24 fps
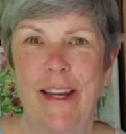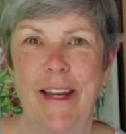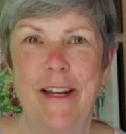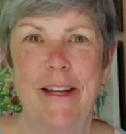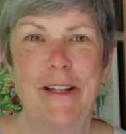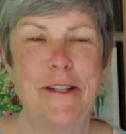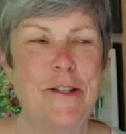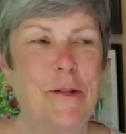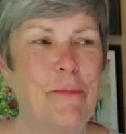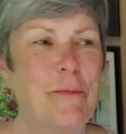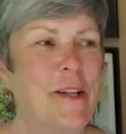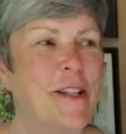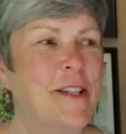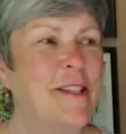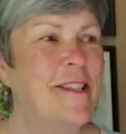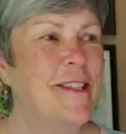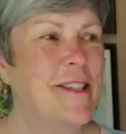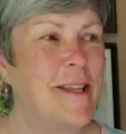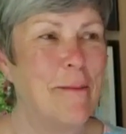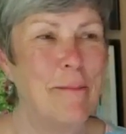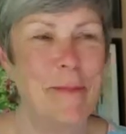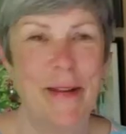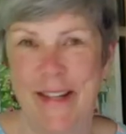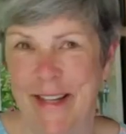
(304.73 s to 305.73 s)
And it's when
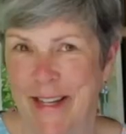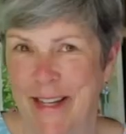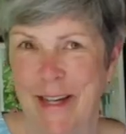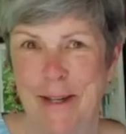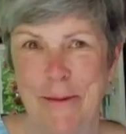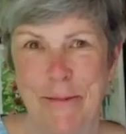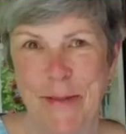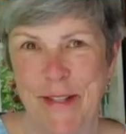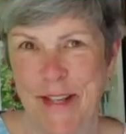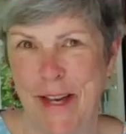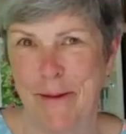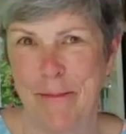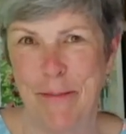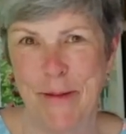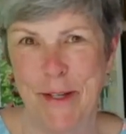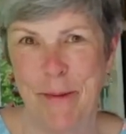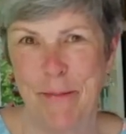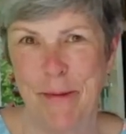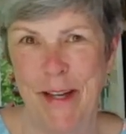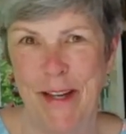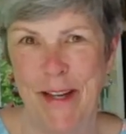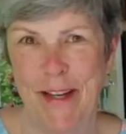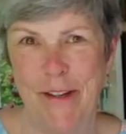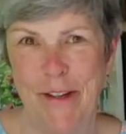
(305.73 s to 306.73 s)
somebody comes up to
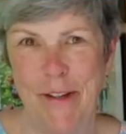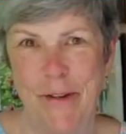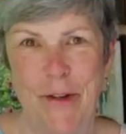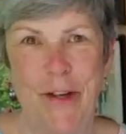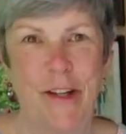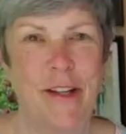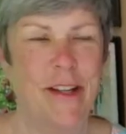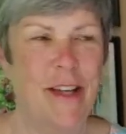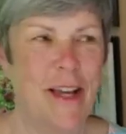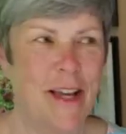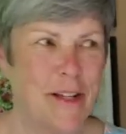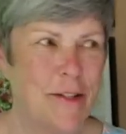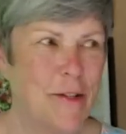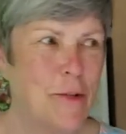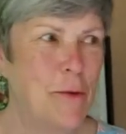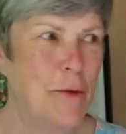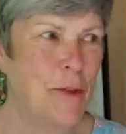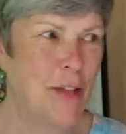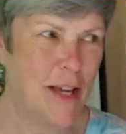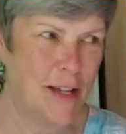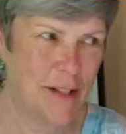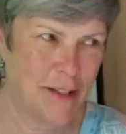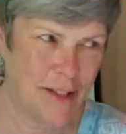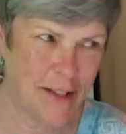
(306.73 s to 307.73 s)
me, and you can guess who
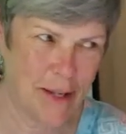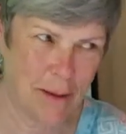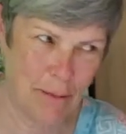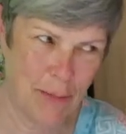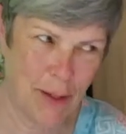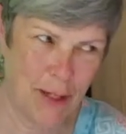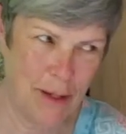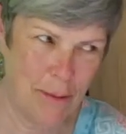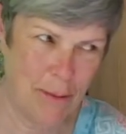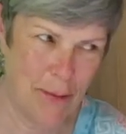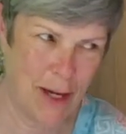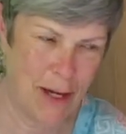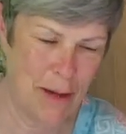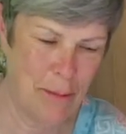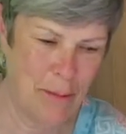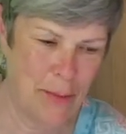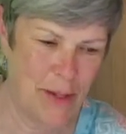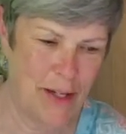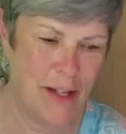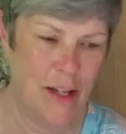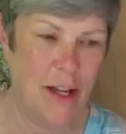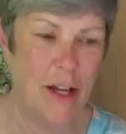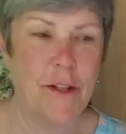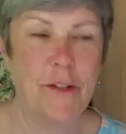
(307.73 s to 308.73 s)
that somebody might
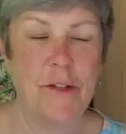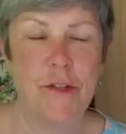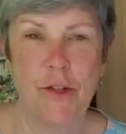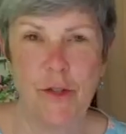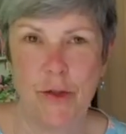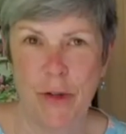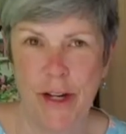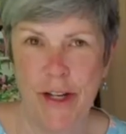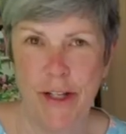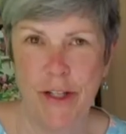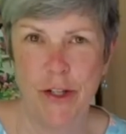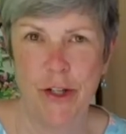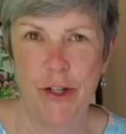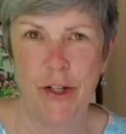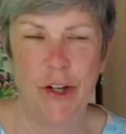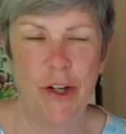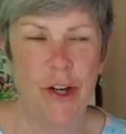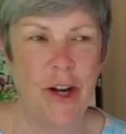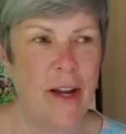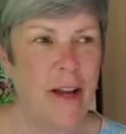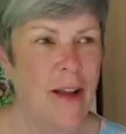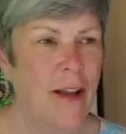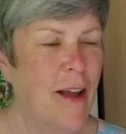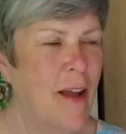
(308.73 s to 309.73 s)
be, a stranger.